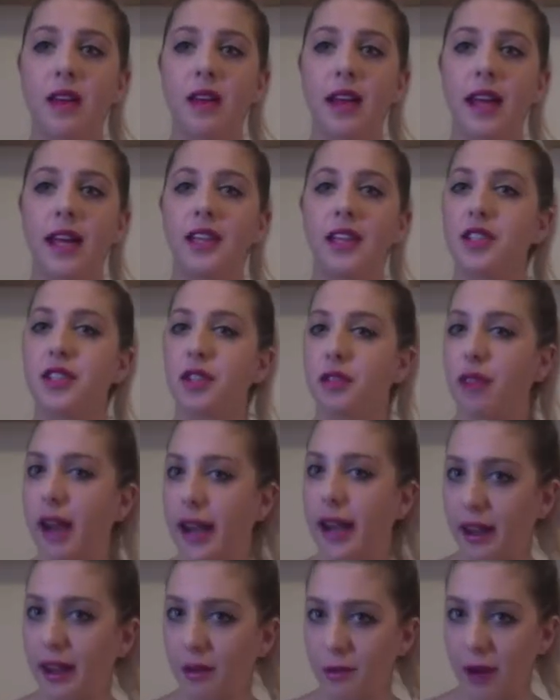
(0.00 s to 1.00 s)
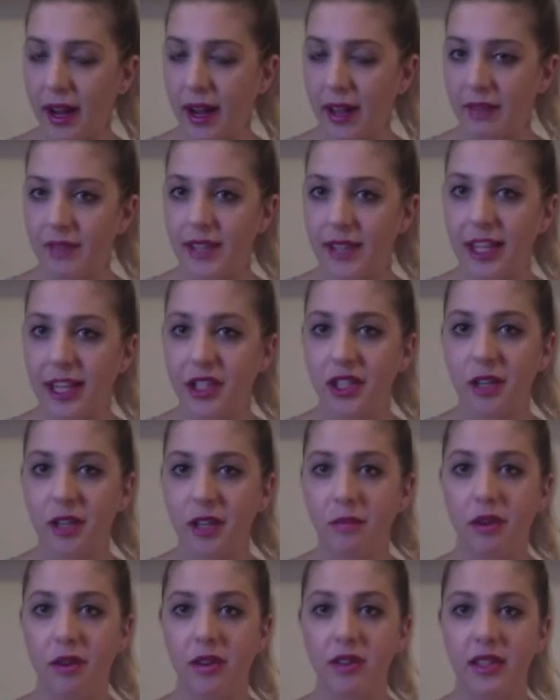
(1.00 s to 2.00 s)
integrated way of
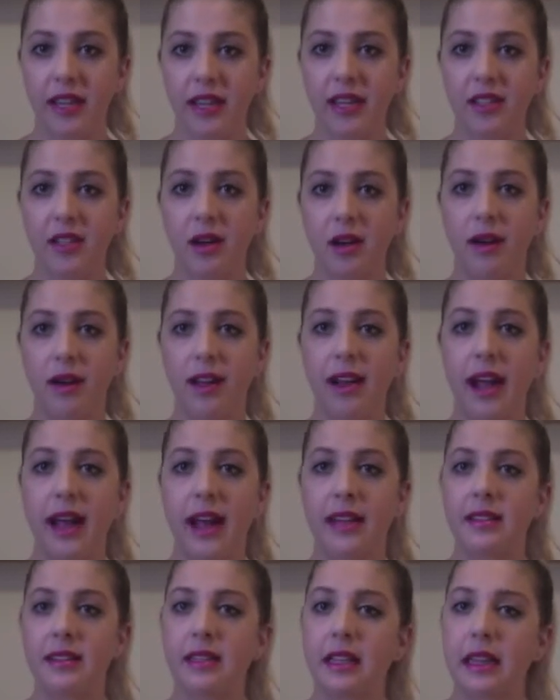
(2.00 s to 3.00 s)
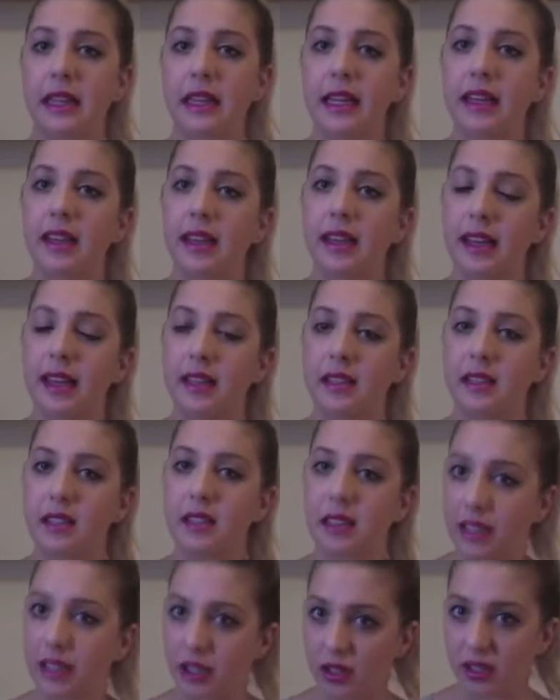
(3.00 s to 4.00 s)
teaching music, so it has clear links
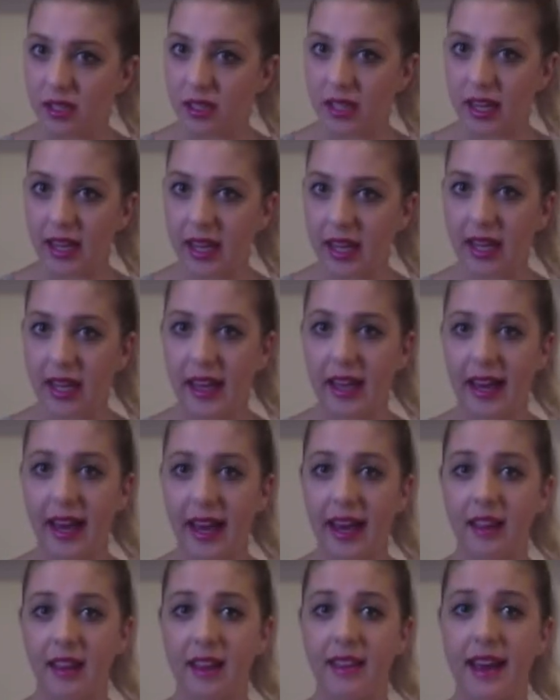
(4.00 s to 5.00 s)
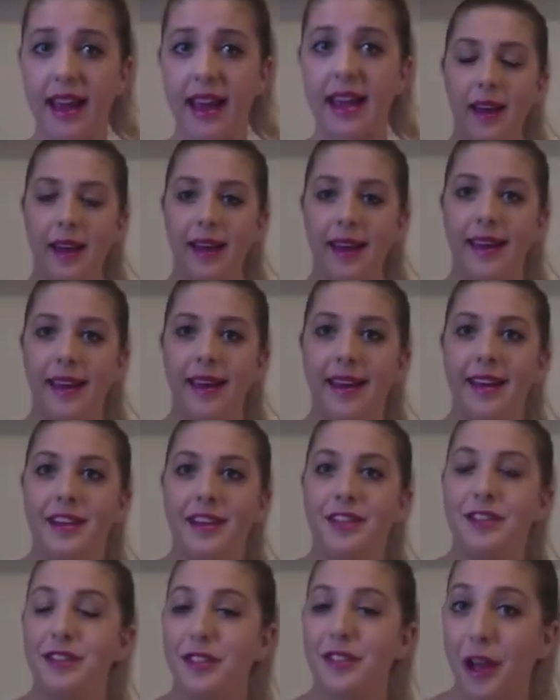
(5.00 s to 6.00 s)
to literacy in KLLAs.
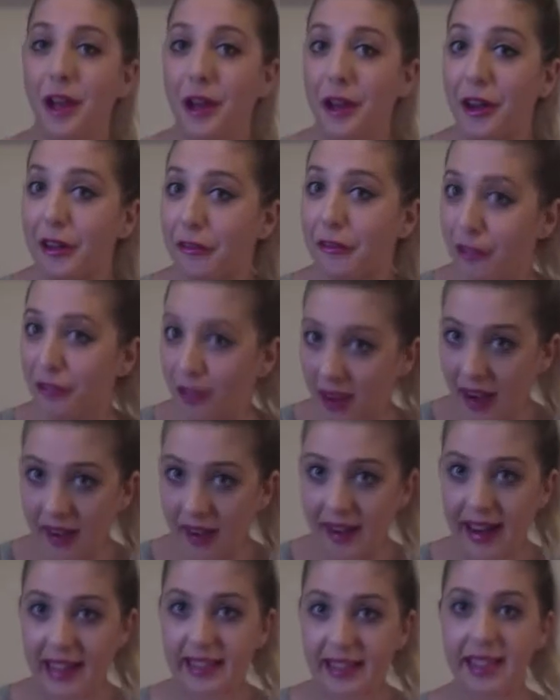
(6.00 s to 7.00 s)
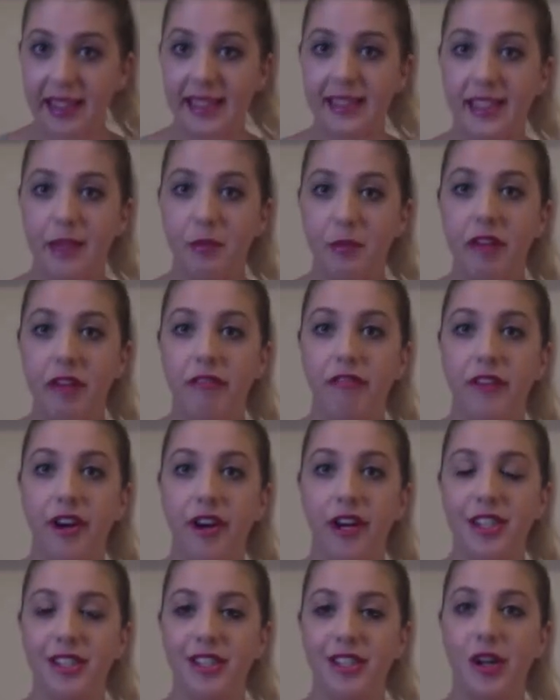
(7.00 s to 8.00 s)
So for our next lesson we
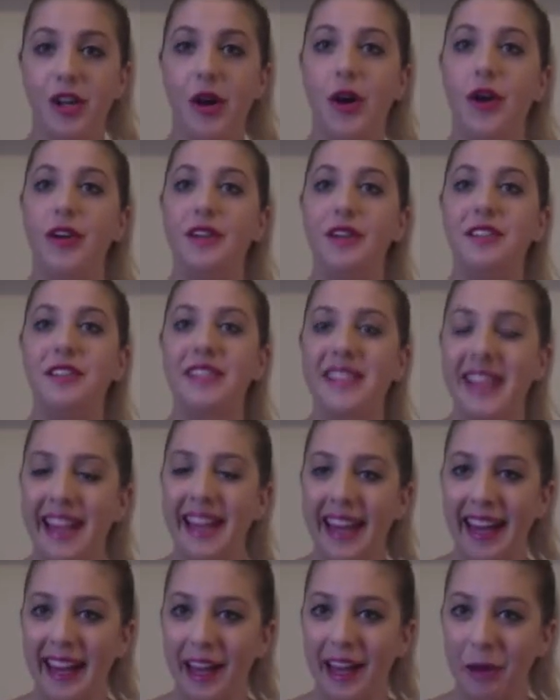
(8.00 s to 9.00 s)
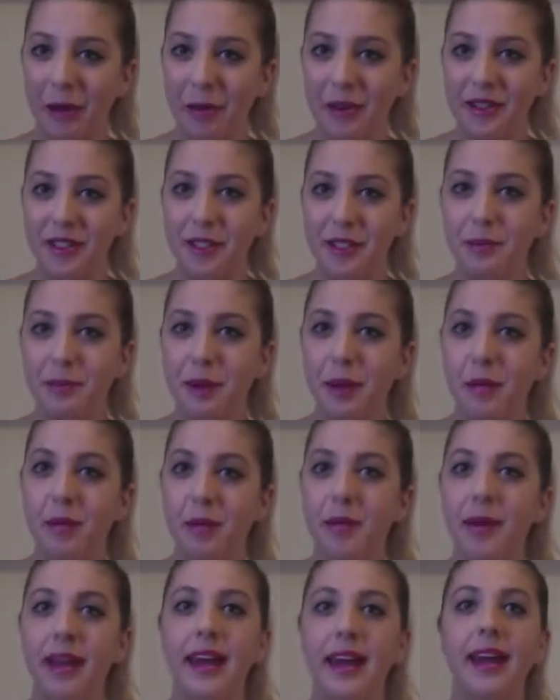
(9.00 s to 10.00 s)
focused on singing, which is
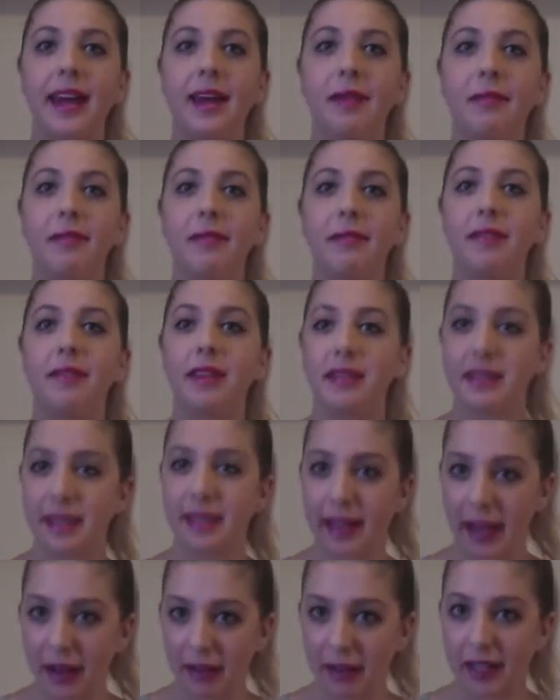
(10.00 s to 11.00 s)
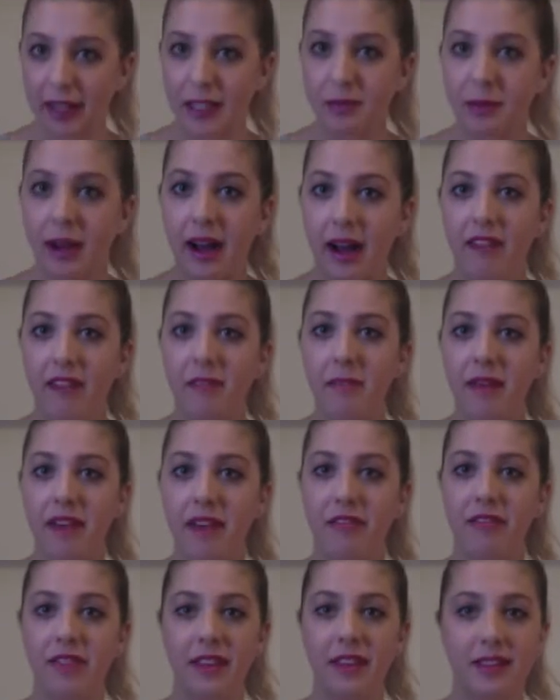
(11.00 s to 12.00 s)
probably the scariest part of
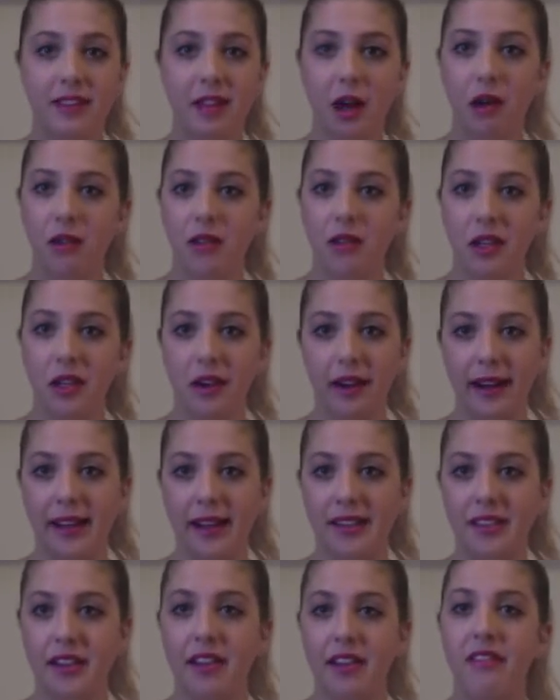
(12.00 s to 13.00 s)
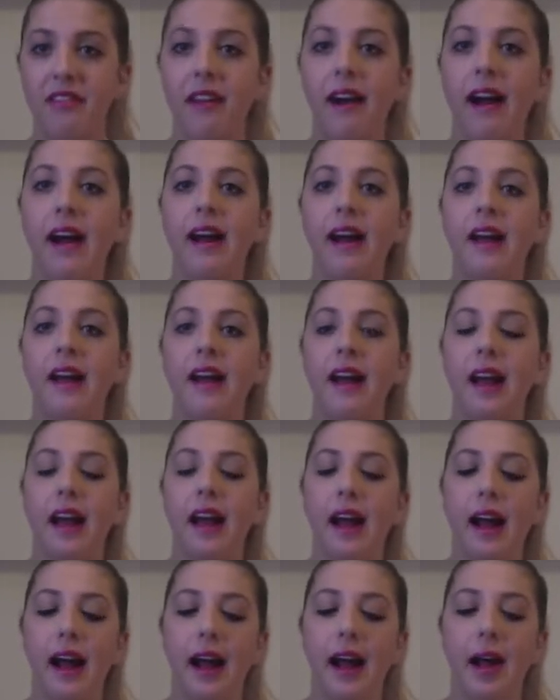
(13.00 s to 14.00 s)
me for this whole degree so far.
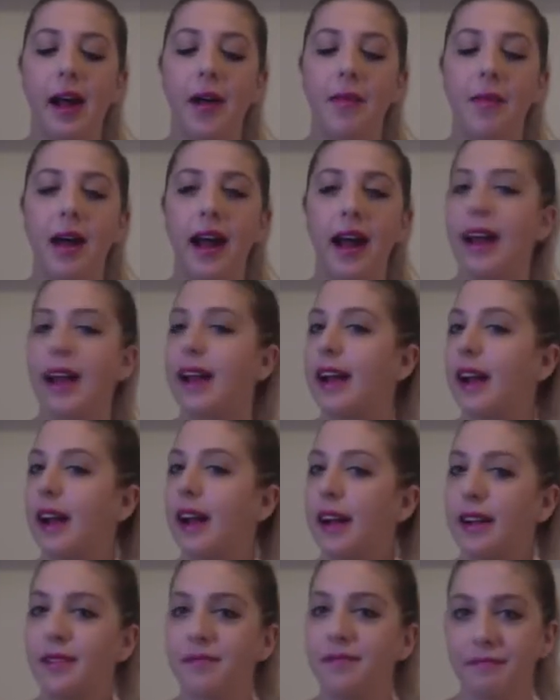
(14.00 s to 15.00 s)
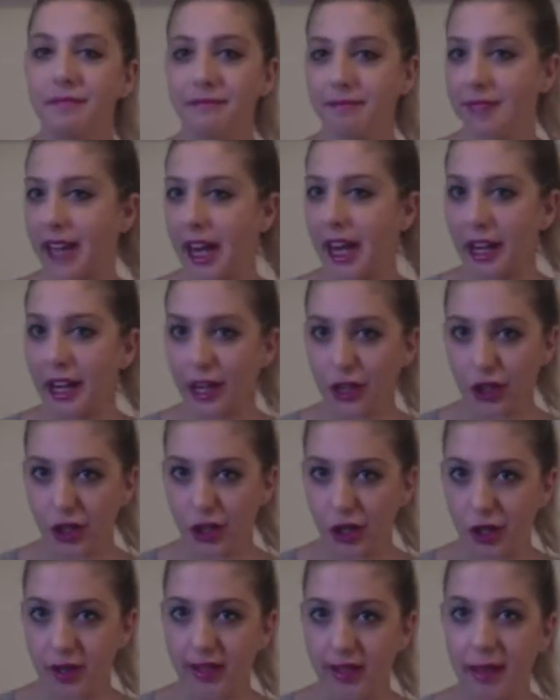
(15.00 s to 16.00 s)
I can't carry a
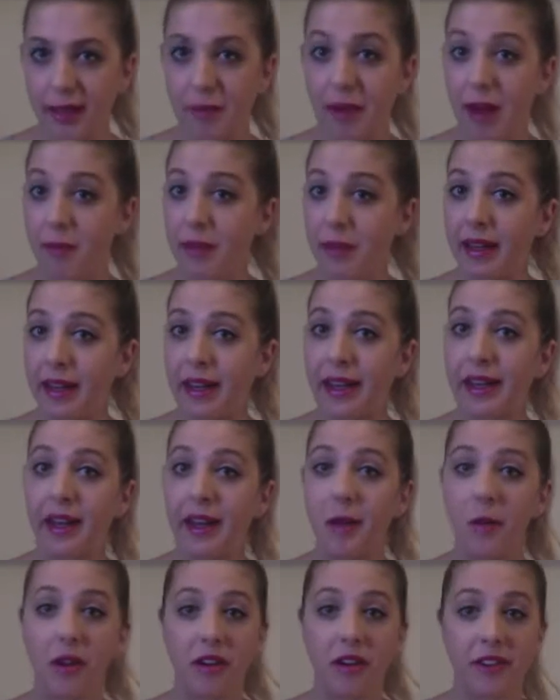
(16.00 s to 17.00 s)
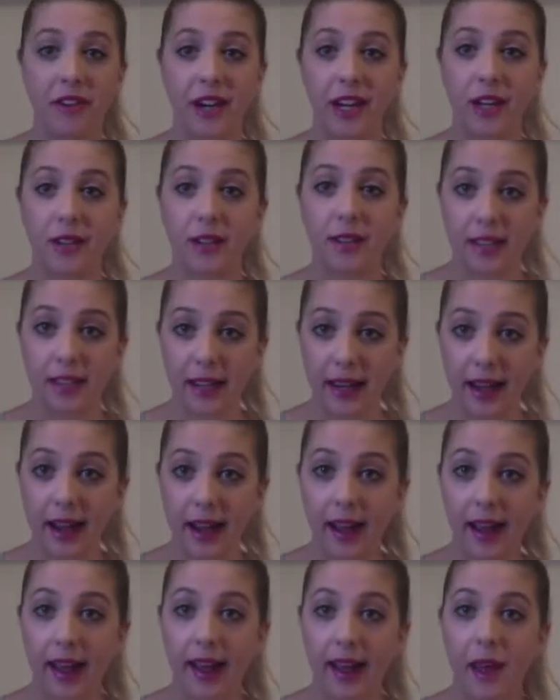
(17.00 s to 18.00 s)
tune in my opinion, I'm not a very good
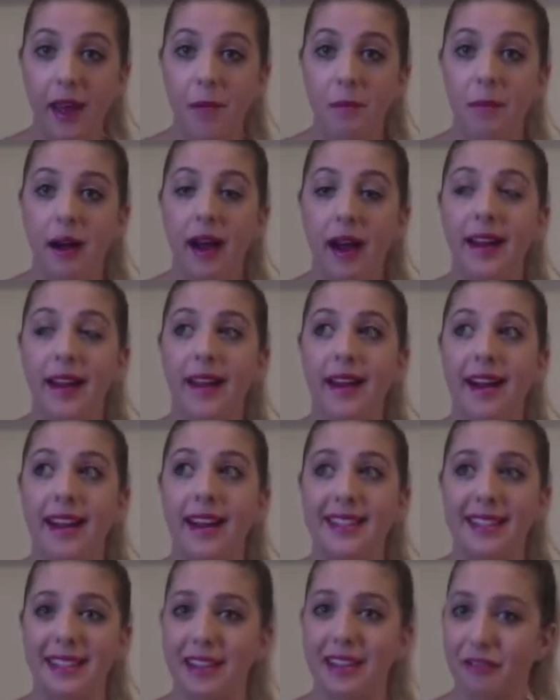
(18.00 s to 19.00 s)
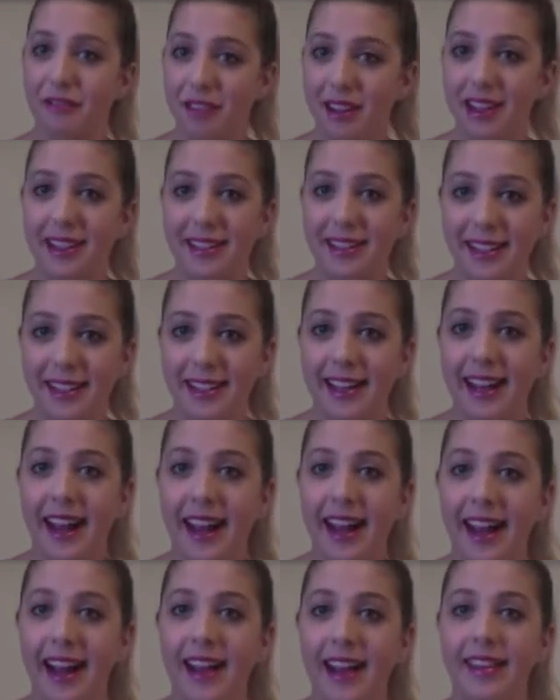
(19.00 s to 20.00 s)
singer, but I did love the lesson,
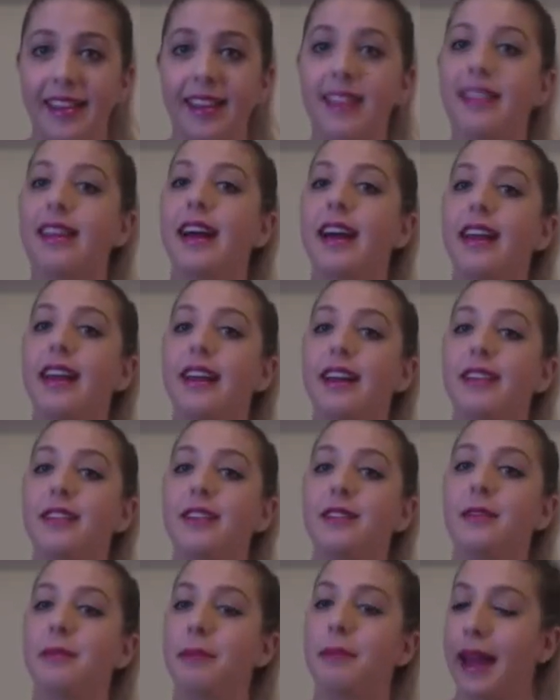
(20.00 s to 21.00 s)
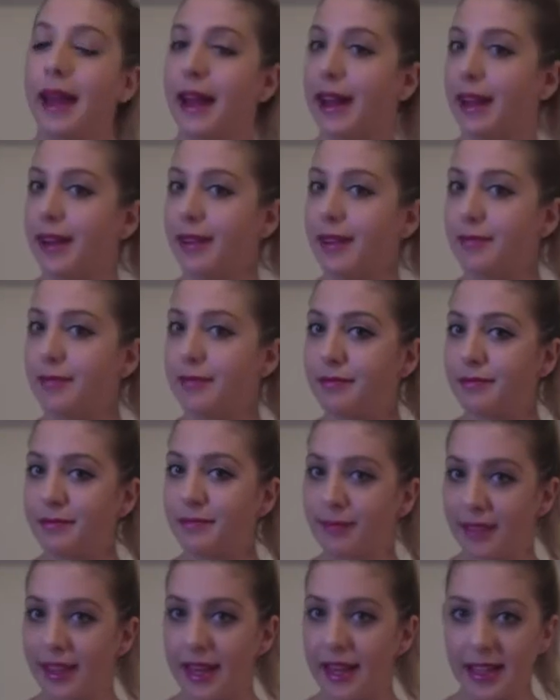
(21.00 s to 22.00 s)
and I think that is the main
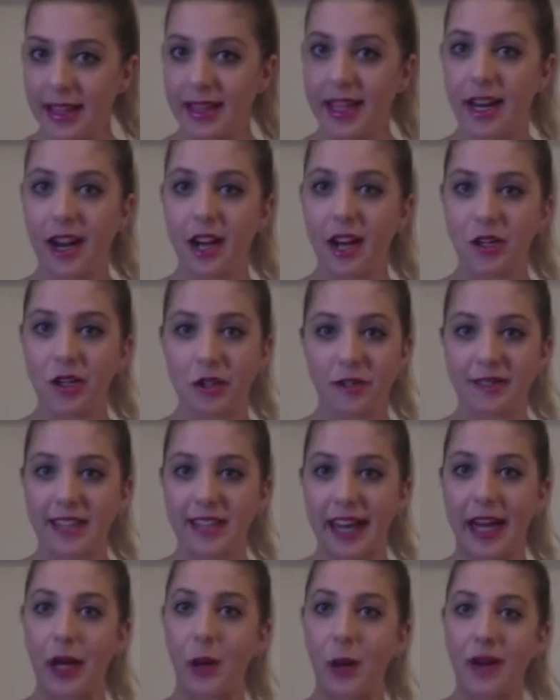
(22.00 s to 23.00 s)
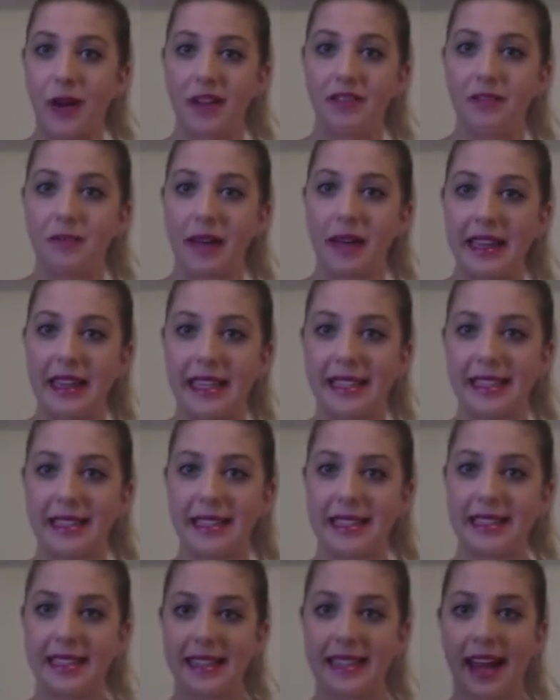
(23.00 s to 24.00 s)
thing that I should have taken away from that
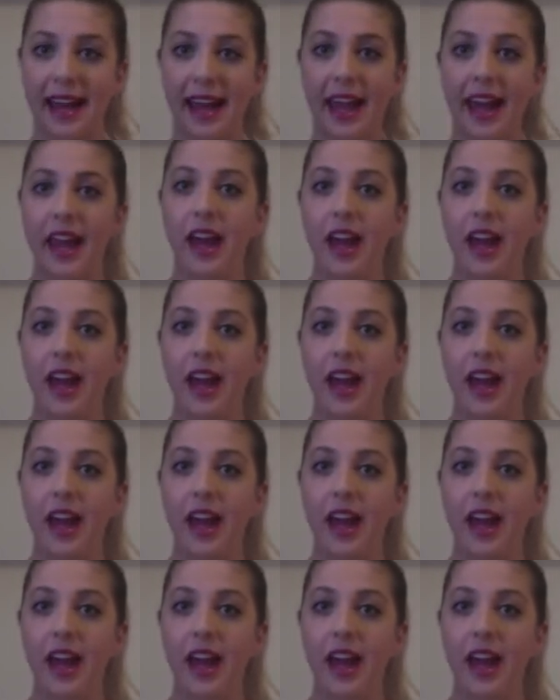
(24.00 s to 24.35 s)
lesson today.